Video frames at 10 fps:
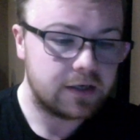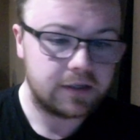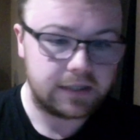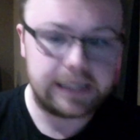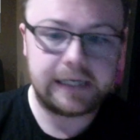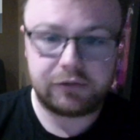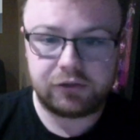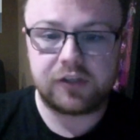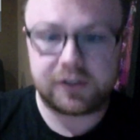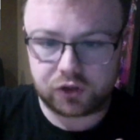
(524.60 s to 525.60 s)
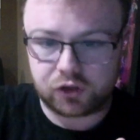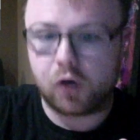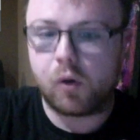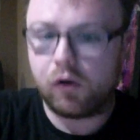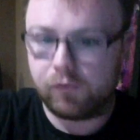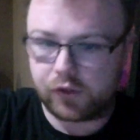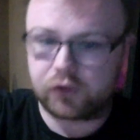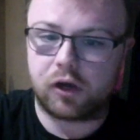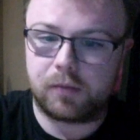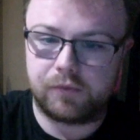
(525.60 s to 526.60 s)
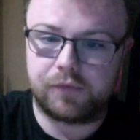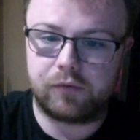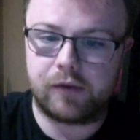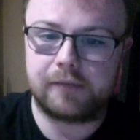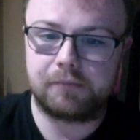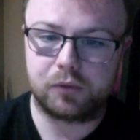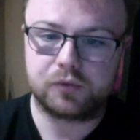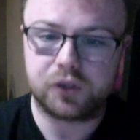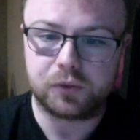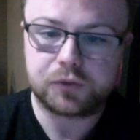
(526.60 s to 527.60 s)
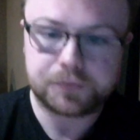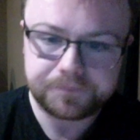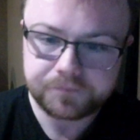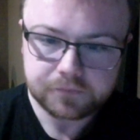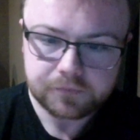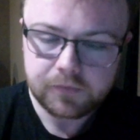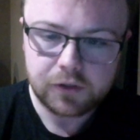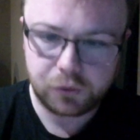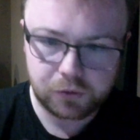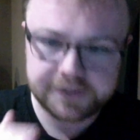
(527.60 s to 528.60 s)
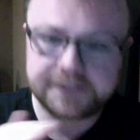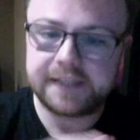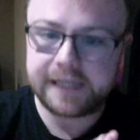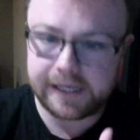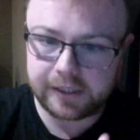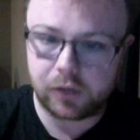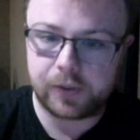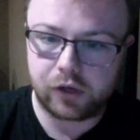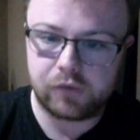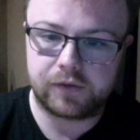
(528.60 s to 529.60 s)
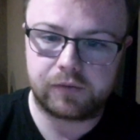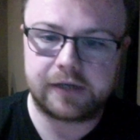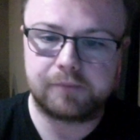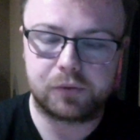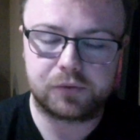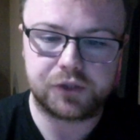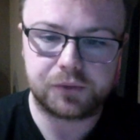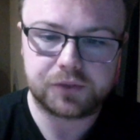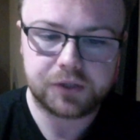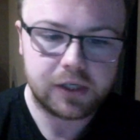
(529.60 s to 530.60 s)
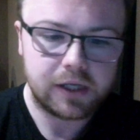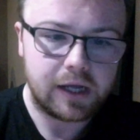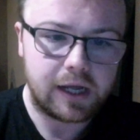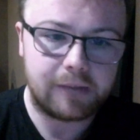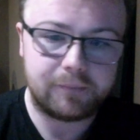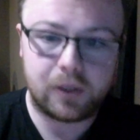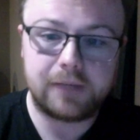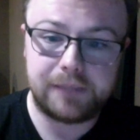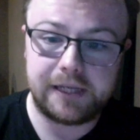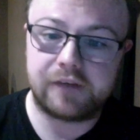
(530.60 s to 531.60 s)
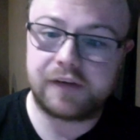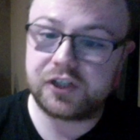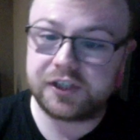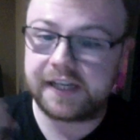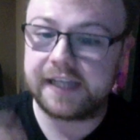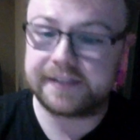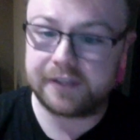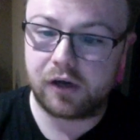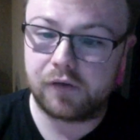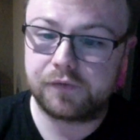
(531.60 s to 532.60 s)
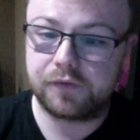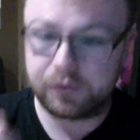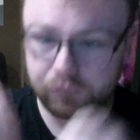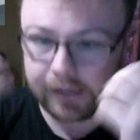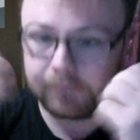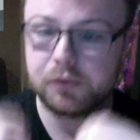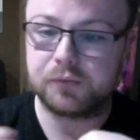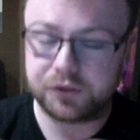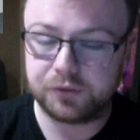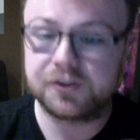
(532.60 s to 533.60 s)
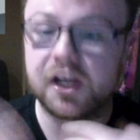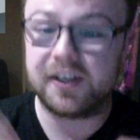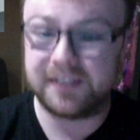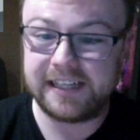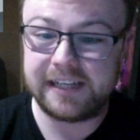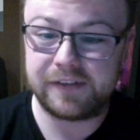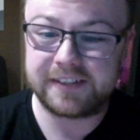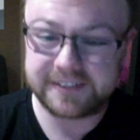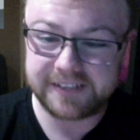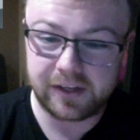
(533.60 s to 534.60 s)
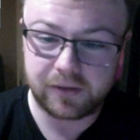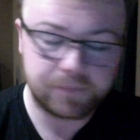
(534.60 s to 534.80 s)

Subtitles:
it literally does just go over the top of the red and blue suit. You can see it going over the red and blue suit. And when Peter eventually takes it off, the red and blue suit's underneath it still.